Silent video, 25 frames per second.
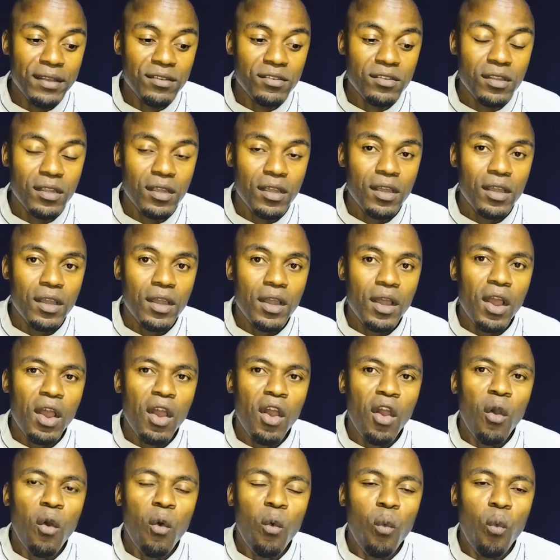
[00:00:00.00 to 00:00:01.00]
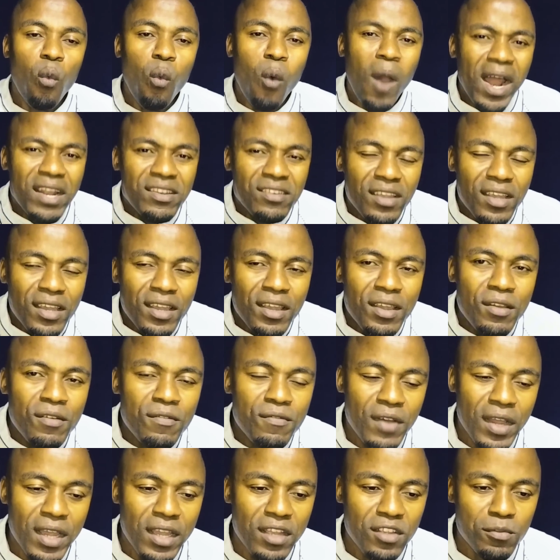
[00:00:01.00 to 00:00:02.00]
But
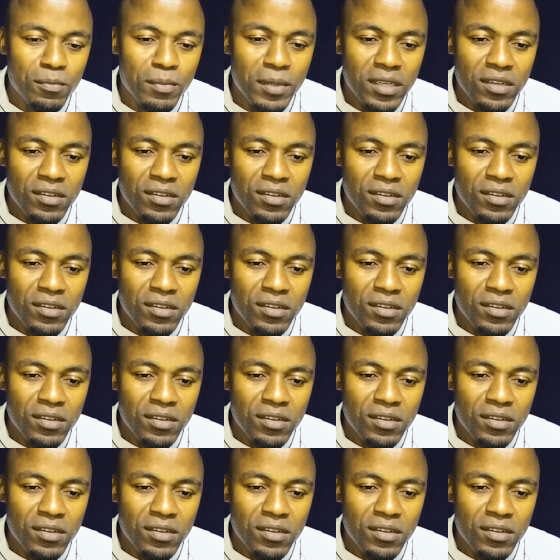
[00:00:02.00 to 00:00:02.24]
whatever has